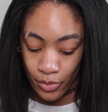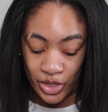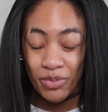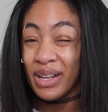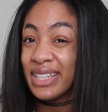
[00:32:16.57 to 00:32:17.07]
we
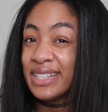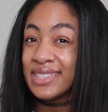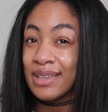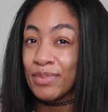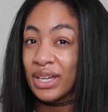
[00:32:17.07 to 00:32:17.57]
should probably
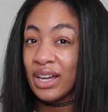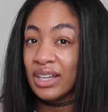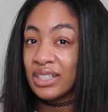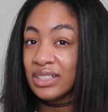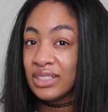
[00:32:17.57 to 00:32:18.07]
eat something
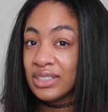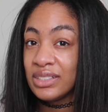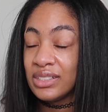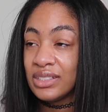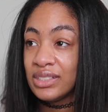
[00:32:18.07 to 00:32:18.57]
huh
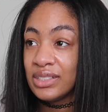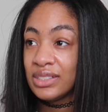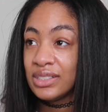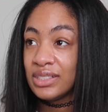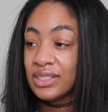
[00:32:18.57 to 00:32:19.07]

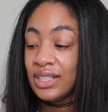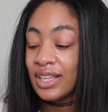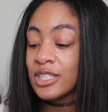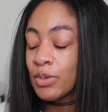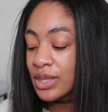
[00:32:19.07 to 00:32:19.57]

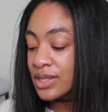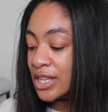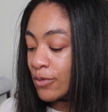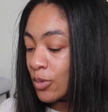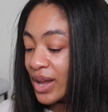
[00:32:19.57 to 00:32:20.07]
Let's put this
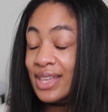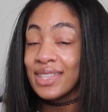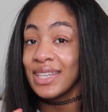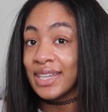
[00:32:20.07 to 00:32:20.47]
stuff away and then